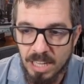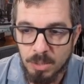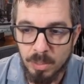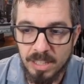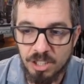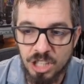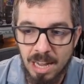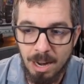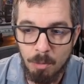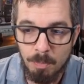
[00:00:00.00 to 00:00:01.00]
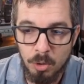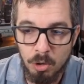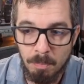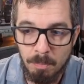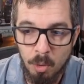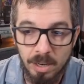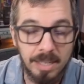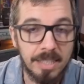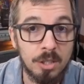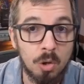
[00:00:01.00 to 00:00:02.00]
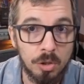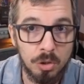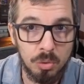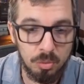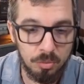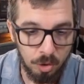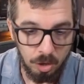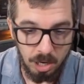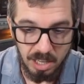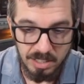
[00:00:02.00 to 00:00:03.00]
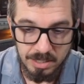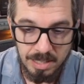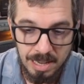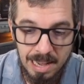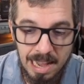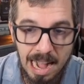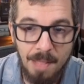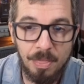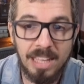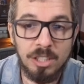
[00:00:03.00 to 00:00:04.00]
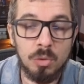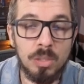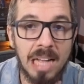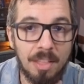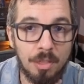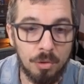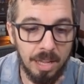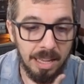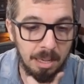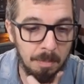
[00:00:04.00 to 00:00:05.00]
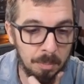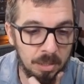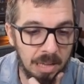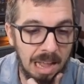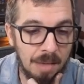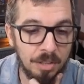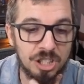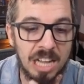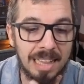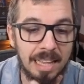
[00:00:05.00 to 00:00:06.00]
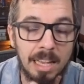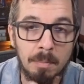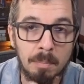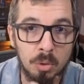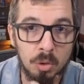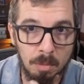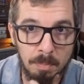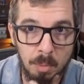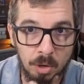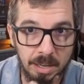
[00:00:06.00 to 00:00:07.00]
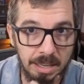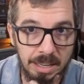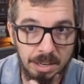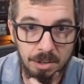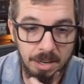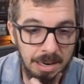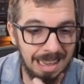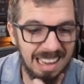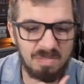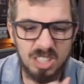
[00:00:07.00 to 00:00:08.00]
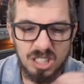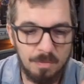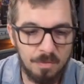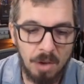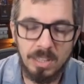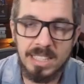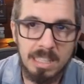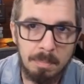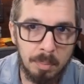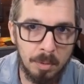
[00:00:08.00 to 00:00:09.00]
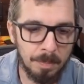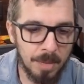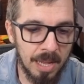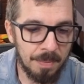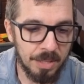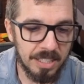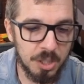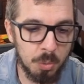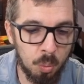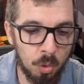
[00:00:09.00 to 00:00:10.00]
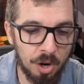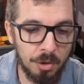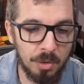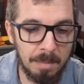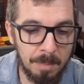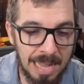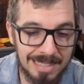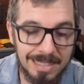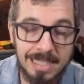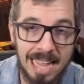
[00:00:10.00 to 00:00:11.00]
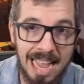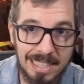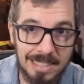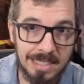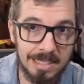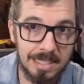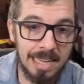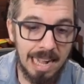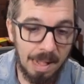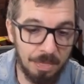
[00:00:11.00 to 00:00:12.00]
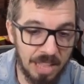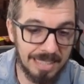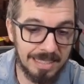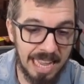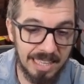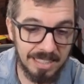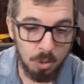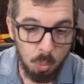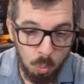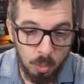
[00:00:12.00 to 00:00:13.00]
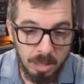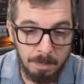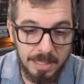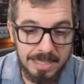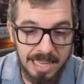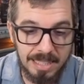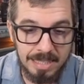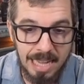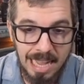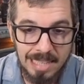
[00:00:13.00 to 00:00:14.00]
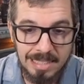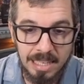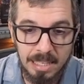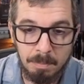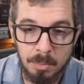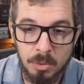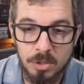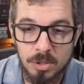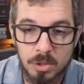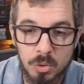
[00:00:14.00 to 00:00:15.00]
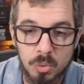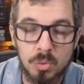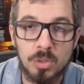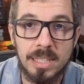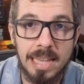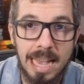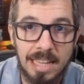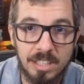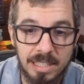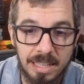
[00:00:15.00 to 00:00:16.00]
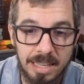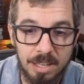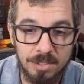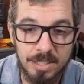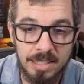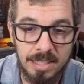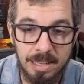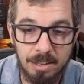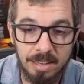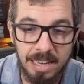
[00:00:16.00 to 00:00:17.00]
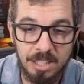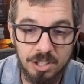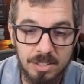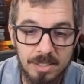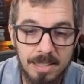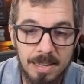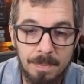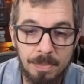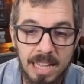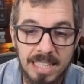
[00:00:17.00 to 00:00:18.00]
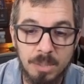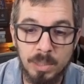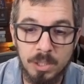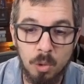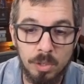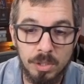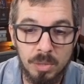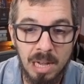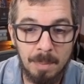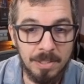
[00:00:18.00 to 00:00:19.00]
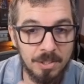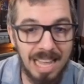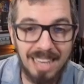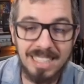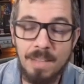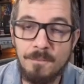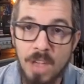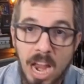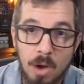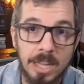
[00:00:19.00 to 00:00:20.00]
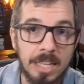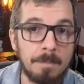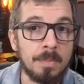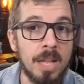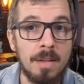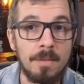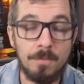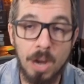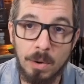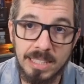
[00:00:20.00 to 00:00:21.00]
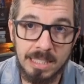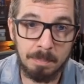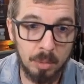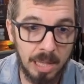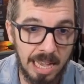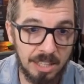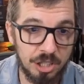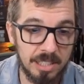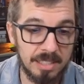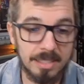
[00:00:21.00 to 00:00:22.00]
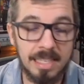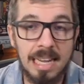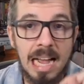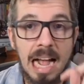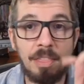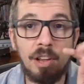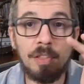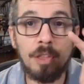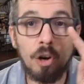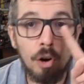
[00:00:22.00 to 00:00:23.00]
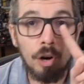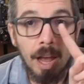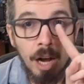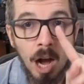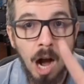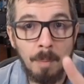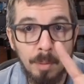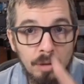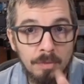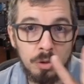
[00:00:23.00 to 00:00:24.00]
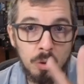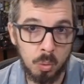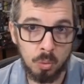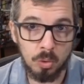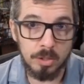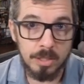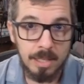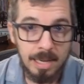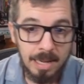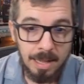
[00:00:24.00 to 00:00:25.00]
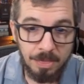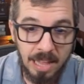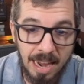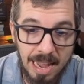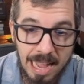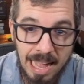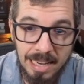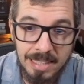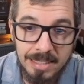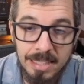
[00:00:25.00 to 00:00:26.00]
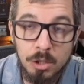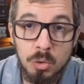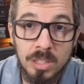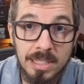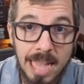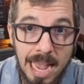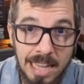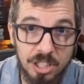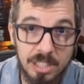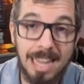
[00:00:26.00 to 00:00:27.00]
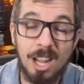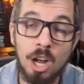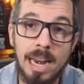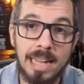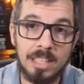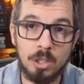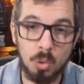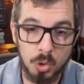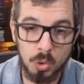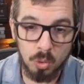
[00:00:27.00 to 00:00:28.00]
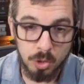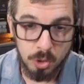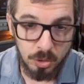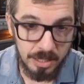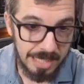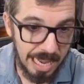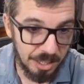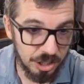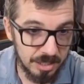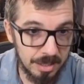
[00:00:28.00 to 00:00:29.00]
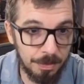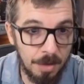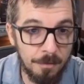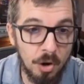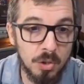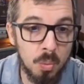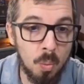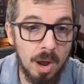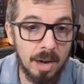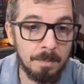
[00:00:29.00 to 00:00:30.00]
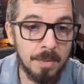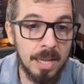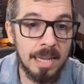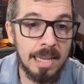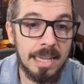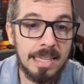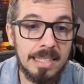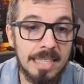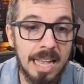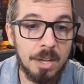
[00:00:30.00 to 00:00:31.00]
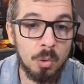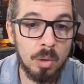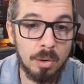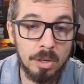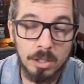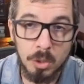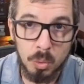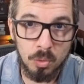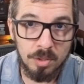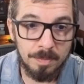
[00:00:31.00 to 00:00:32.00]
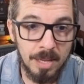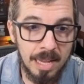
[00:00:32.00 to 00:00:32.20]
That's what the chat output component is going to do for us. And then to gather the input, I have a chat input component here. It is very simple. This is where you can pass text, and that text will be sent as an input to the agent here. See the connection? That's what's going to happen. So that is a very, very simple agent. And then there are a couple of tools that I added to this agent. I connected those tools to this agent. The first one is a URL tool.